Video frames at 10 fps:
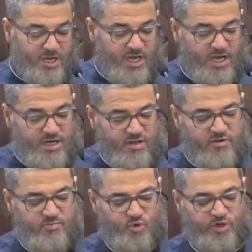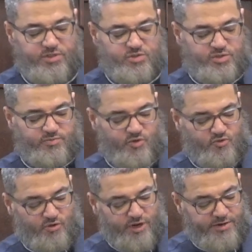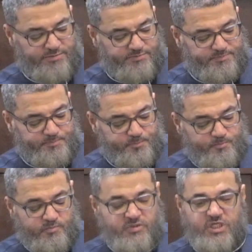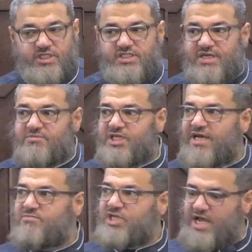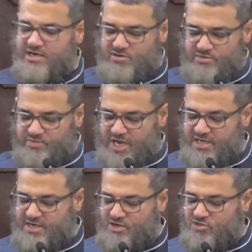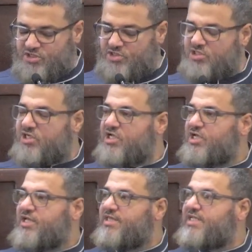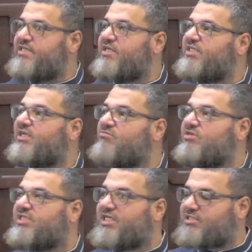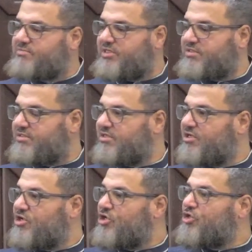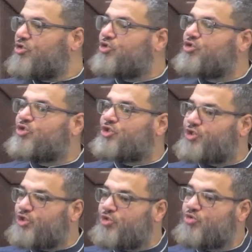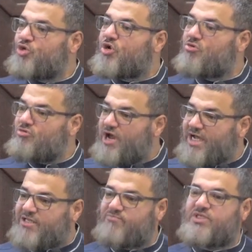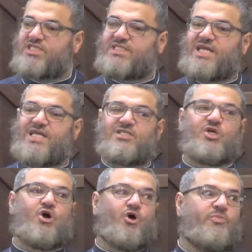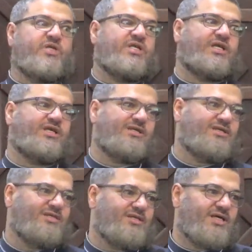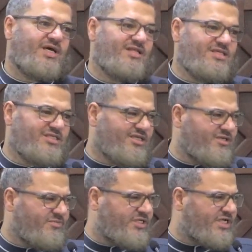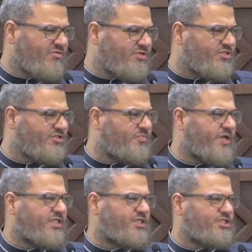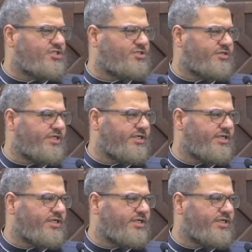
Another point, number 3, sometimes I noticed that there is a resistance to correct mistakes openly. And this is a little bit, I want you to pay attention to it.